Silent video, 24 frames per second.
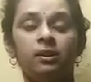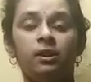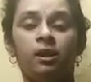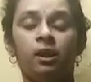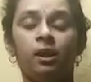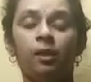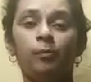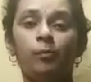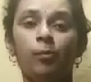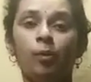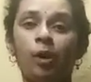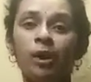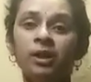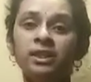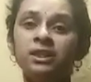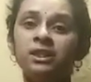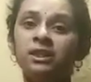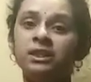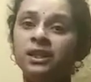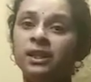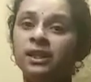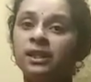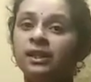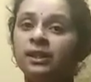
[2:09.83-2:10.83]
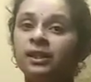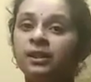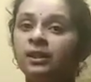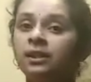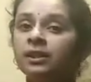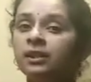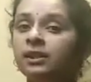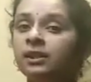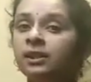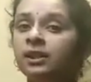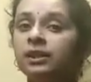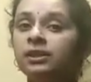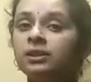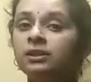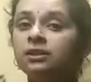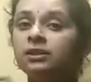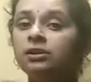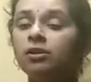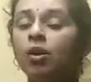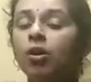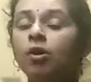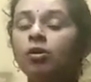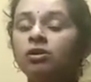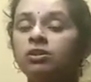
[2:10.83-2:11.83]
A moist air contains
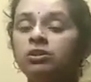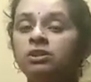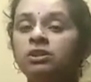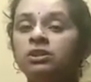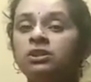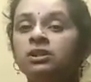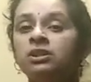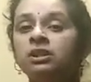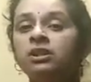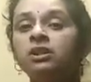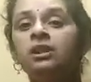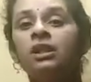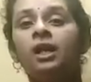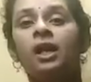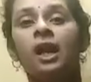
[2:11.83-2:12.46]
oxygen